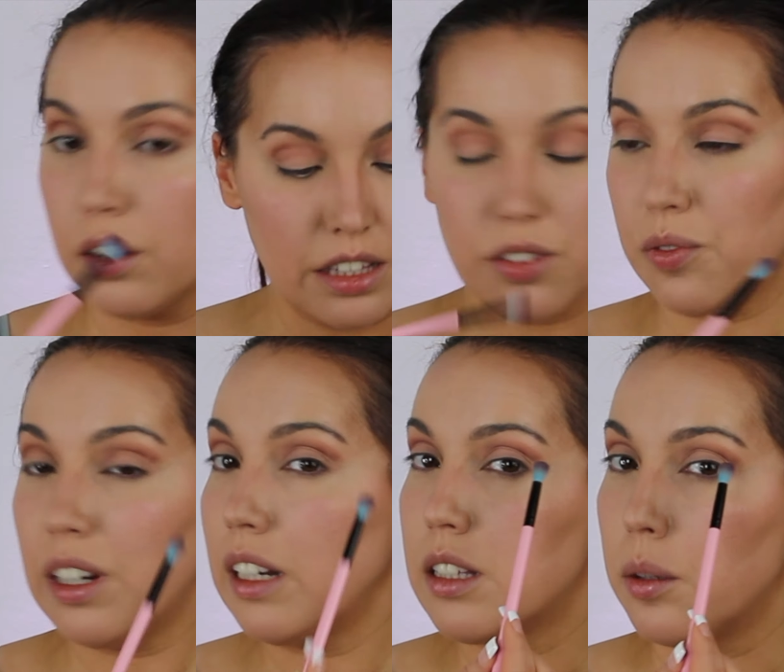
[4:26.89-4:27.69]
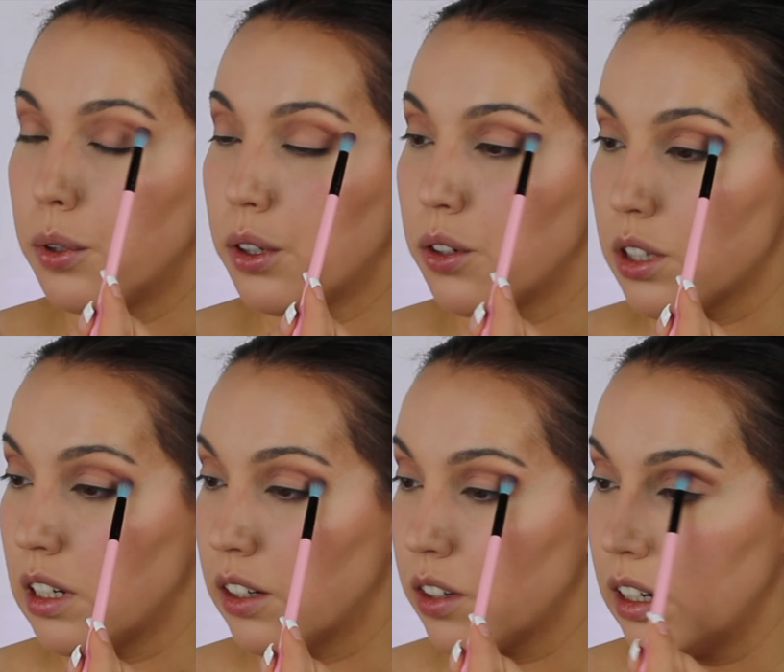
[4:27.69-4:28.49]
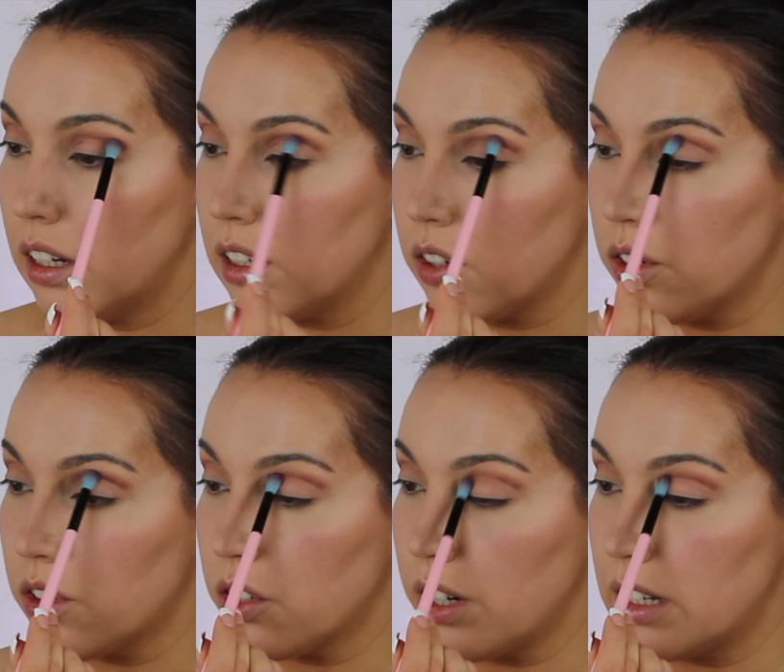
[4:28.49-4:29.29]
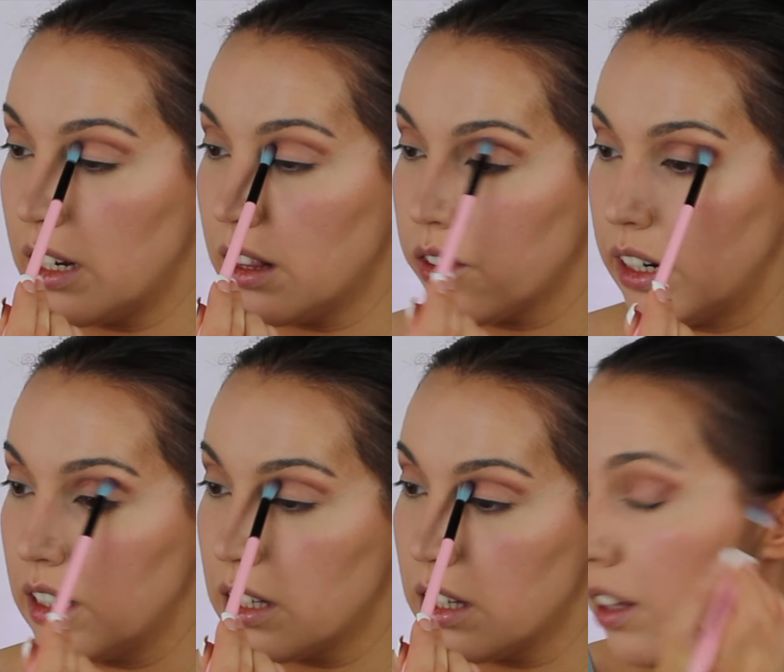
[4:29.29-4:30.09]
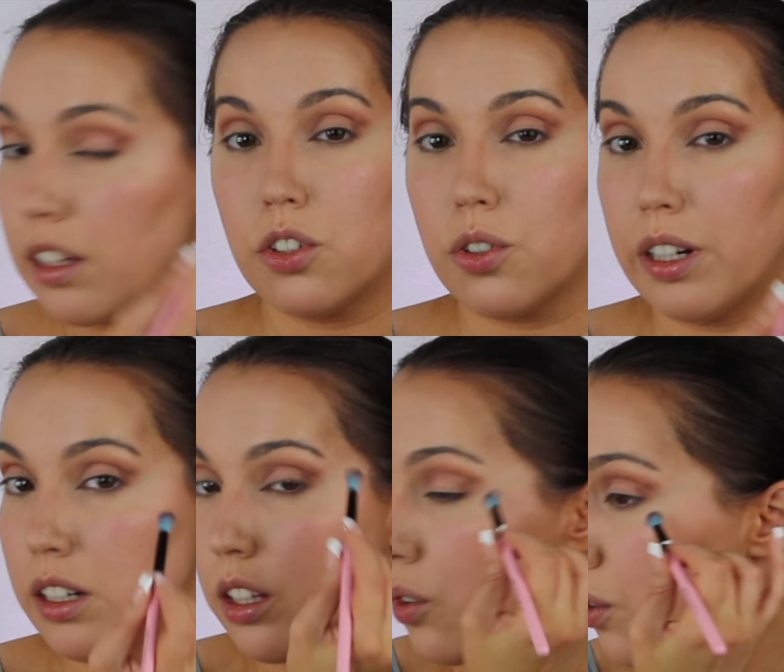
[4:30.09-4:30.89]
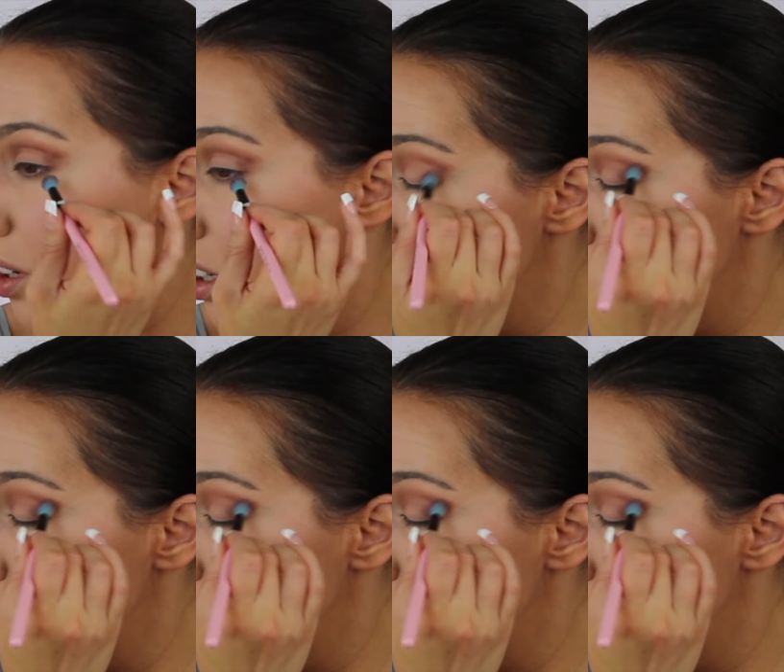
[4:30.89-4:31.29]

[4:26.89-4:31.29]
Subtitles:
It's really simple. You just literally concentrate it in the crease and then join it to the corner.